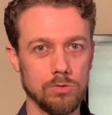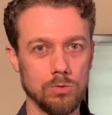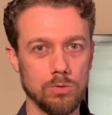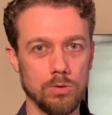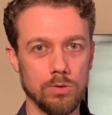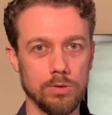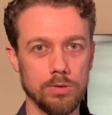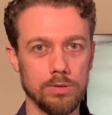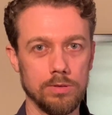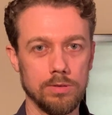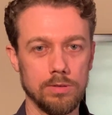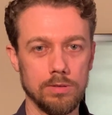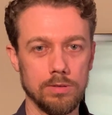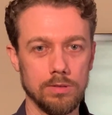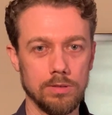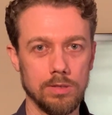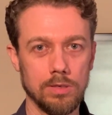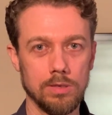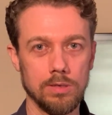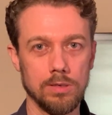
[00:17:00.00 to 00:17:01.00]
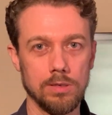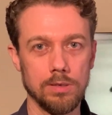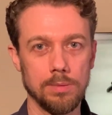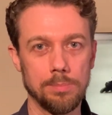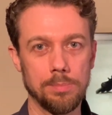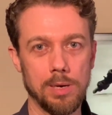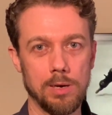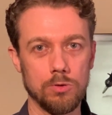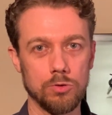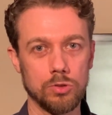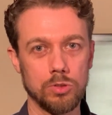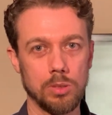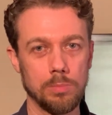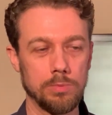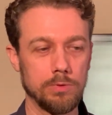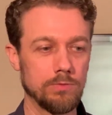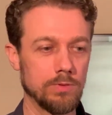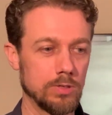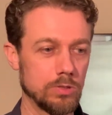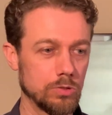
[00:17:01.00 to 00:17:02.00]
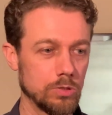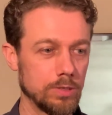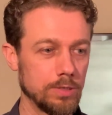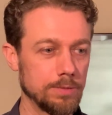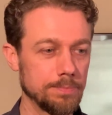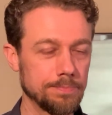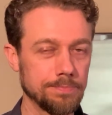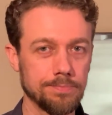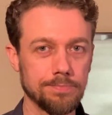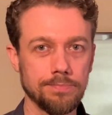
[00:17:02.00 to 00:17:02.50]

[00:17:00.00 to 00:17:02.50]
to learn the power stop eventually.